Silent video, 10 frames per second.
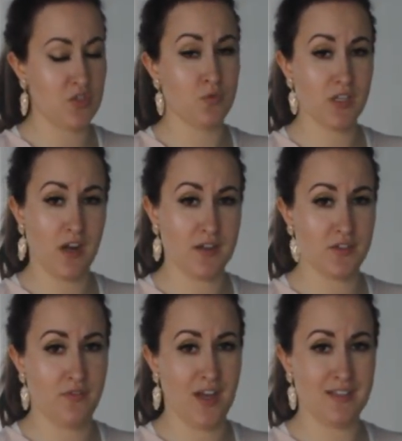it's really hard
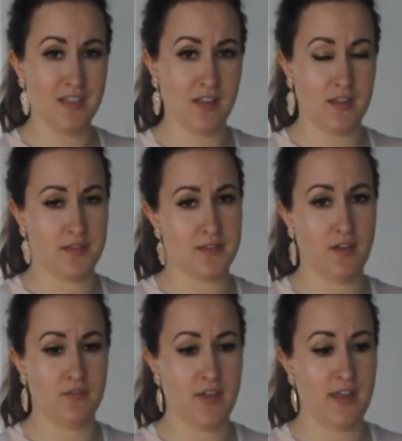to find knee length stuff